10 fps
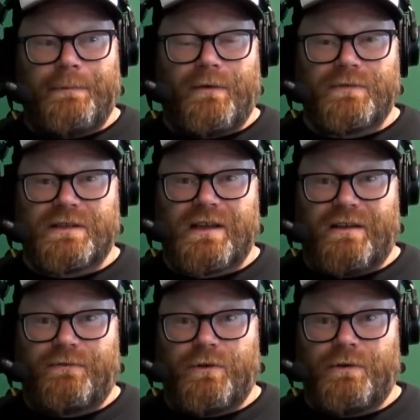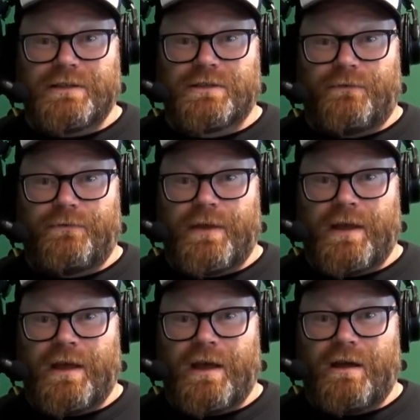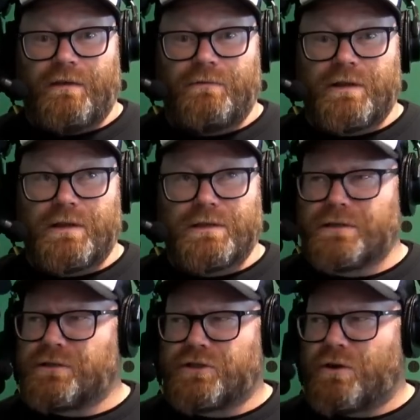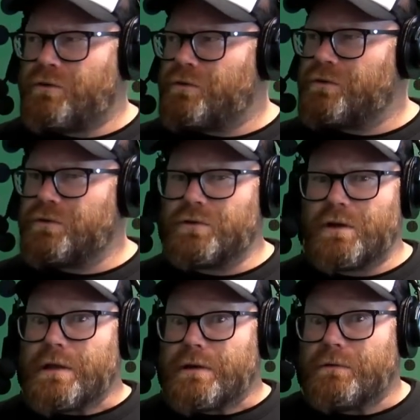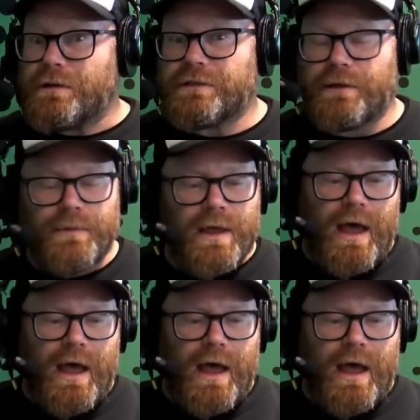He obviously had a few weeks off there with his shoulder, I think it was. Yep.